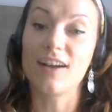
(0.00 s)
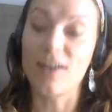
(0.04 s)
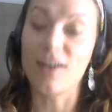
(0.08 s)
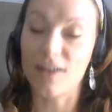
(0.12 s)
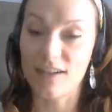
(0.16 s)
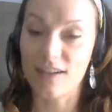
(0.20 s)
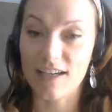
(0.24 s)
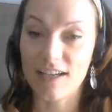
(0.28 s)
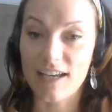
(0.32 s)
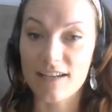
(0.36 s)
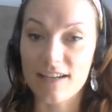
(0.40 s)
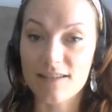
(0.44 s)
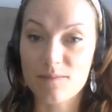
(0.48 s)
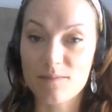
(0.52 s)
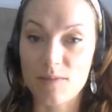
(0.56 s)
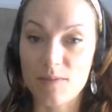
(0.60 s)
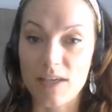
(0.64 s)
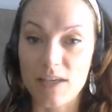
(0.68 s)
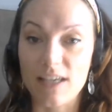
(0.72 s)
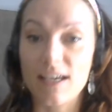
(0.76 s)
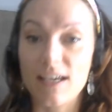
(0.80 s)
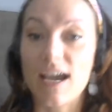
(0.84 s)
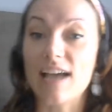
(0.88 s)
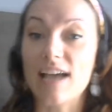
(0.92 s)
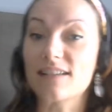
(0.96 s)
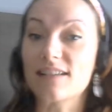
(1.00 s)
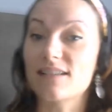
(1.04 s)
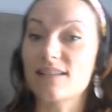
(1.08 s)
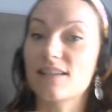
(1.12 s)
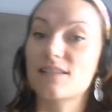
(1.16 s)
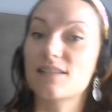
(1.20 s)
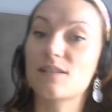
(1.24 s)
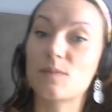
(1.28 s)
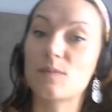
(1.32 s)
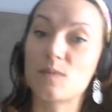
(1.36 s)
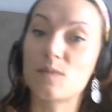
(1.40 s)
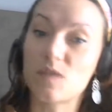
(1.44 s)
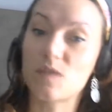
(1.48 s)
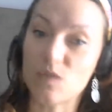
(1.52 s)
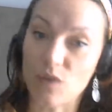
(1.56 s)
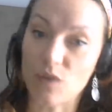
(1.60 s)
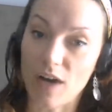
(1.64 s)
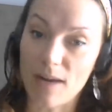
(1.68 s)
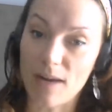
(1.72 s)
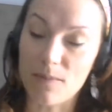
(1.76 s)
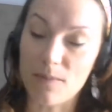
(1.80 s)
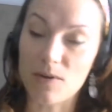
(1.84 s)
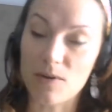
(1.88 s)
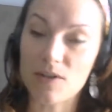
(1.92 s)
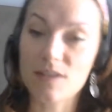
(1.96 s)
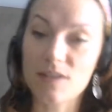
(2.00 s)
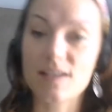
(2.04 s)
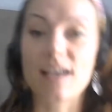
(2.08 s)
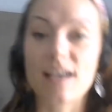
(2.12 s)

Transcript: RESP as the subscribers,